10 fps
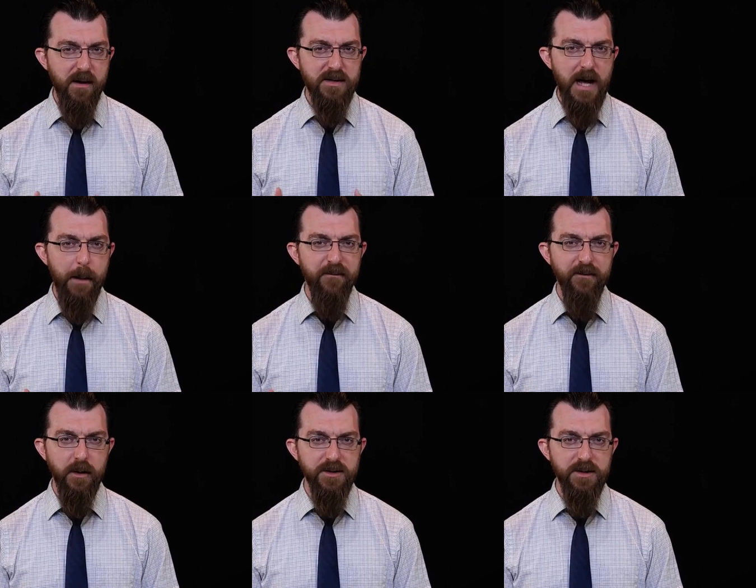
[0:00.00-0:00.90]
top
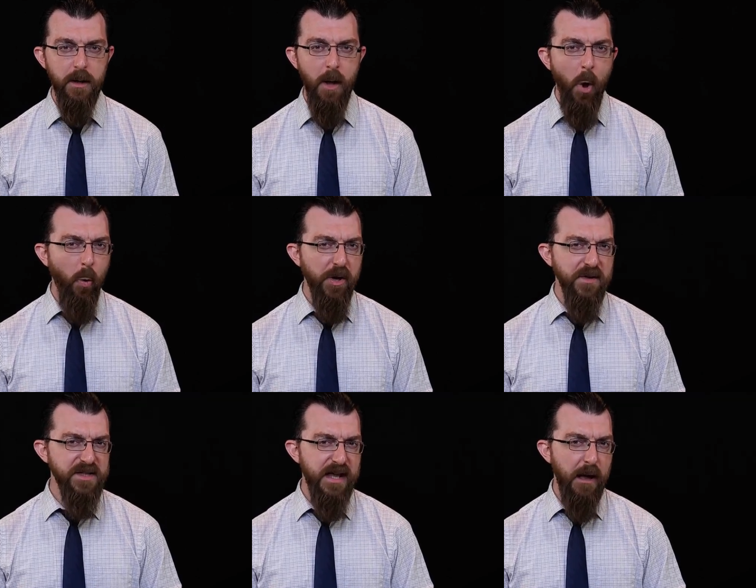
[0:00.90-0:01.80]
first. Or you
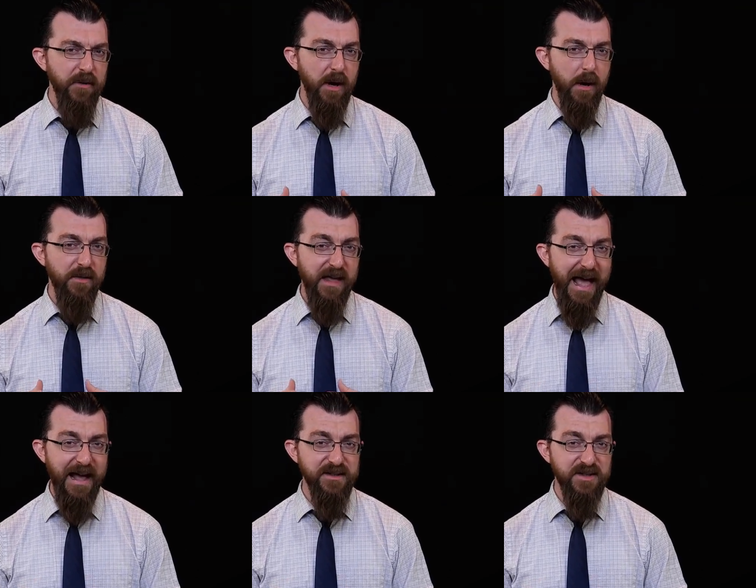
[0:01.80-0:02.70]
see how the Earth
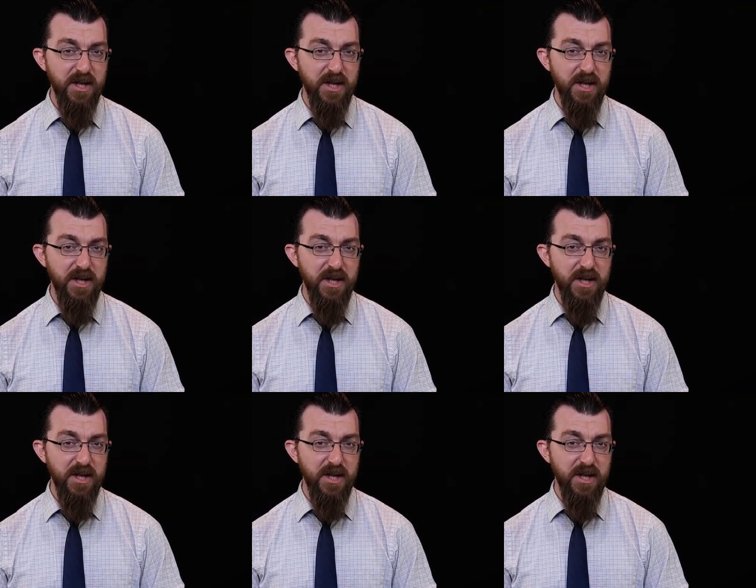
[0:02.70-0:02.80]
casts a